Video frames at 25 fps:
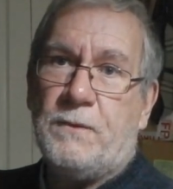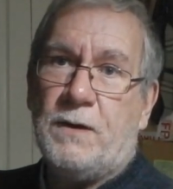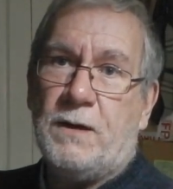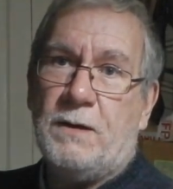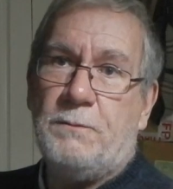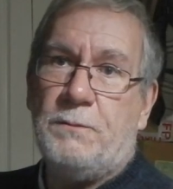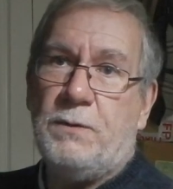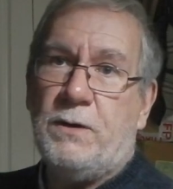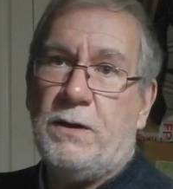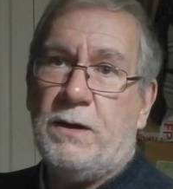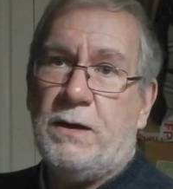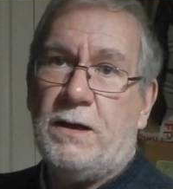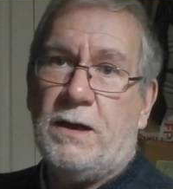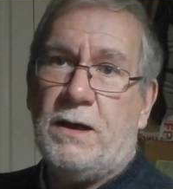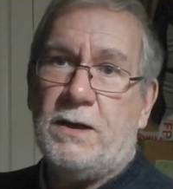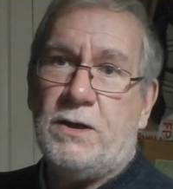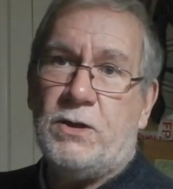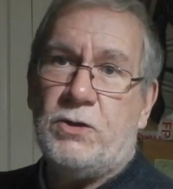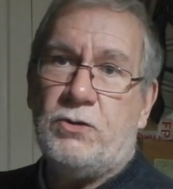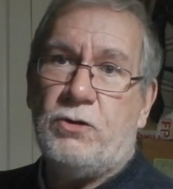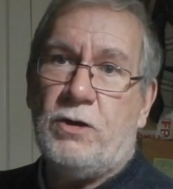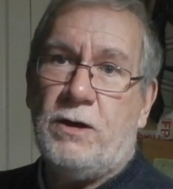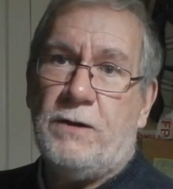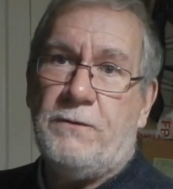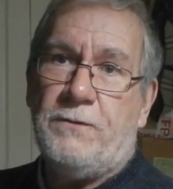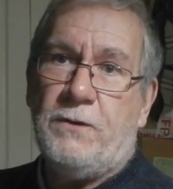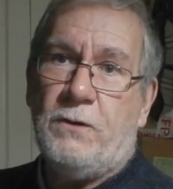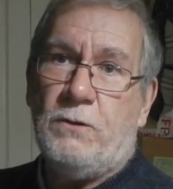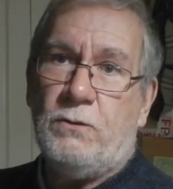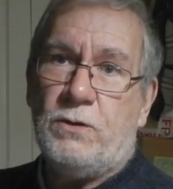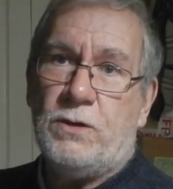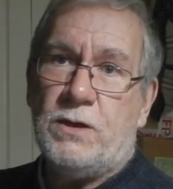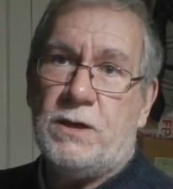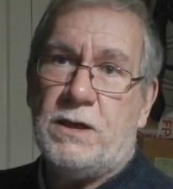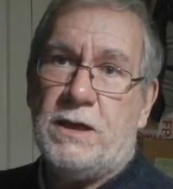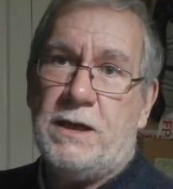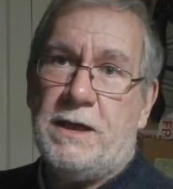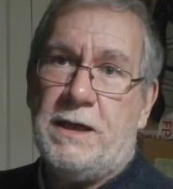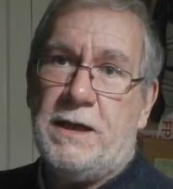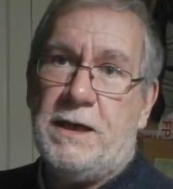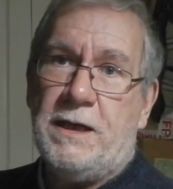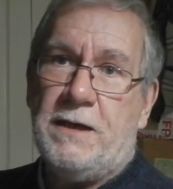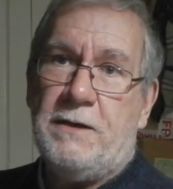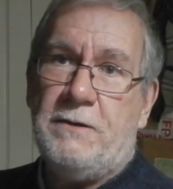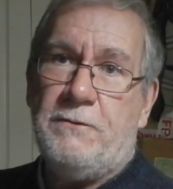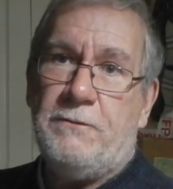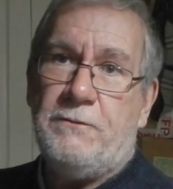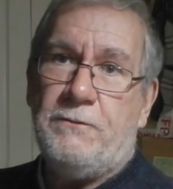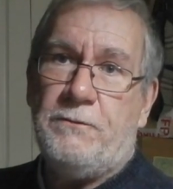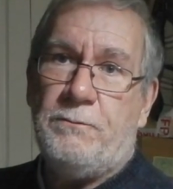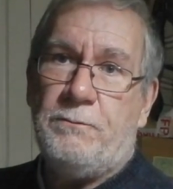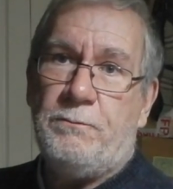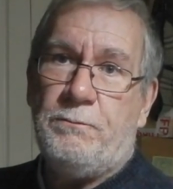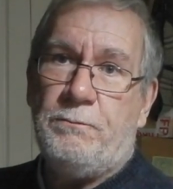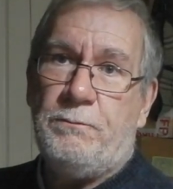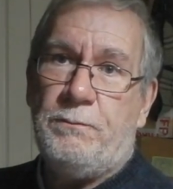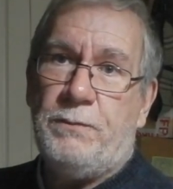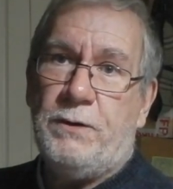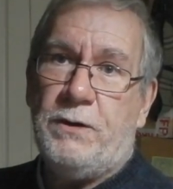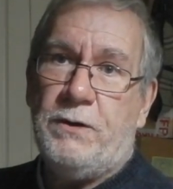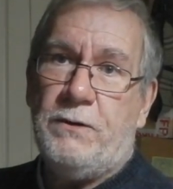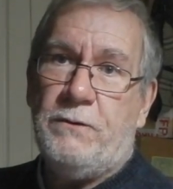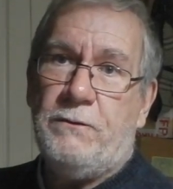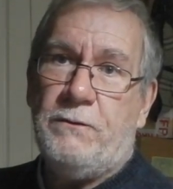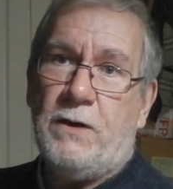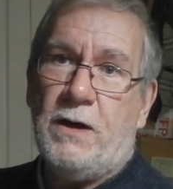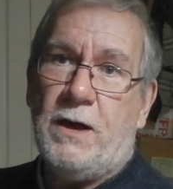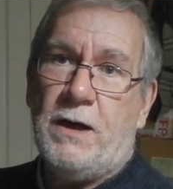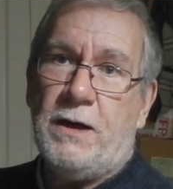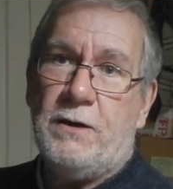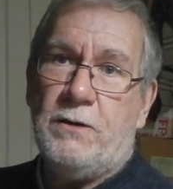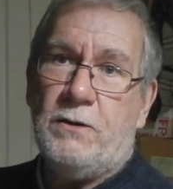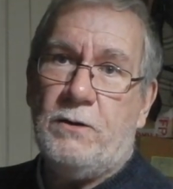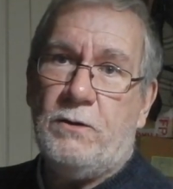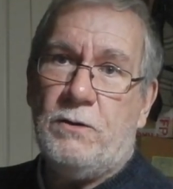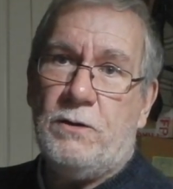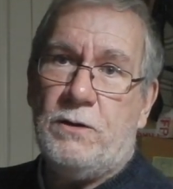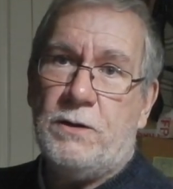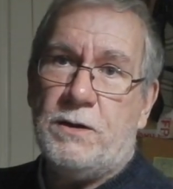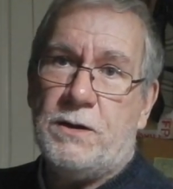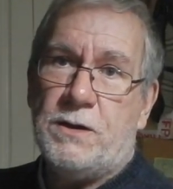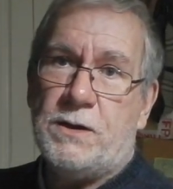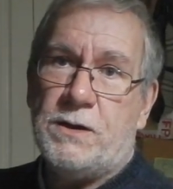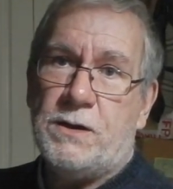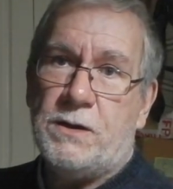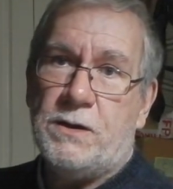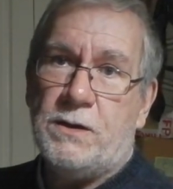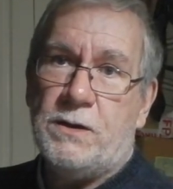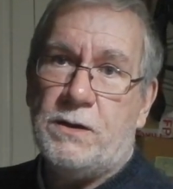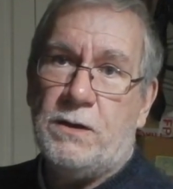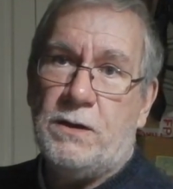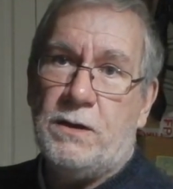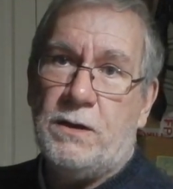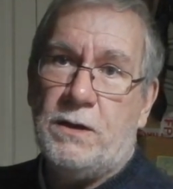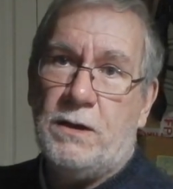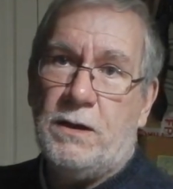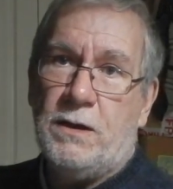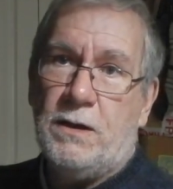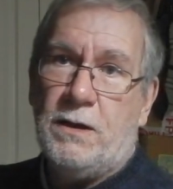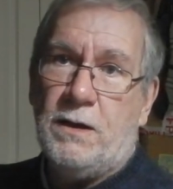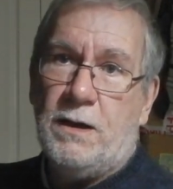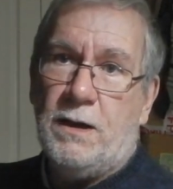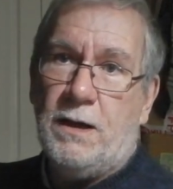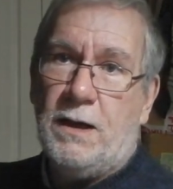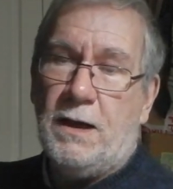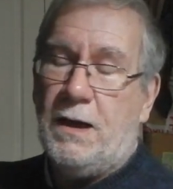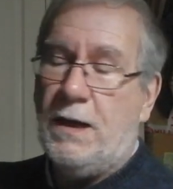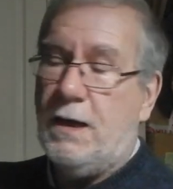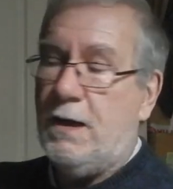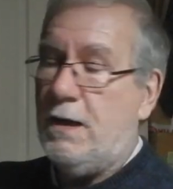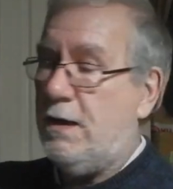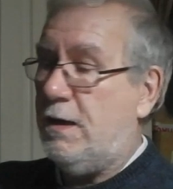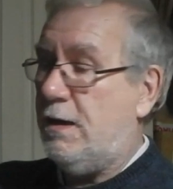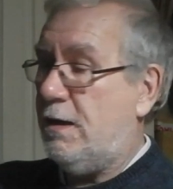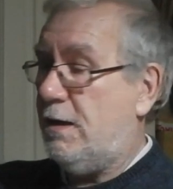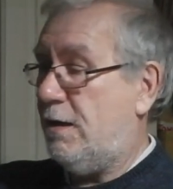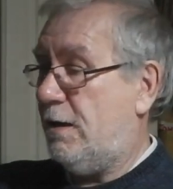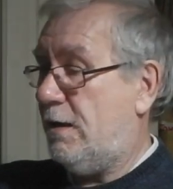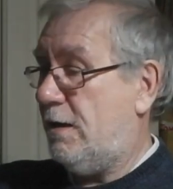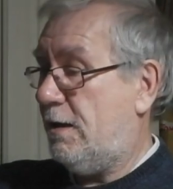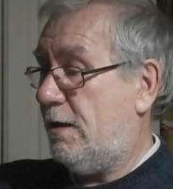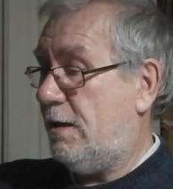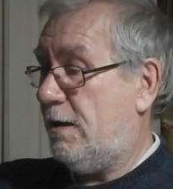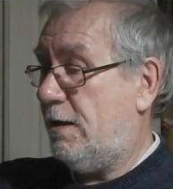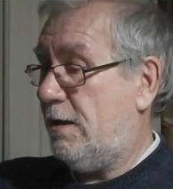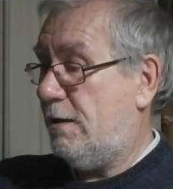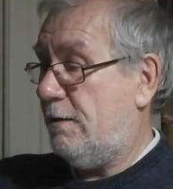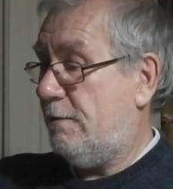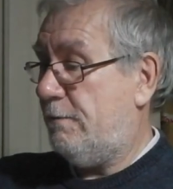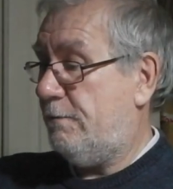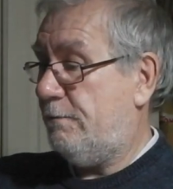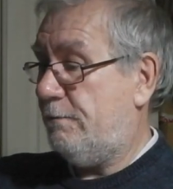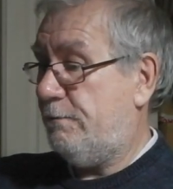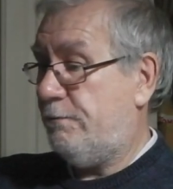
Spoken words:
But a nice trifold sleeve, blue vinyls, and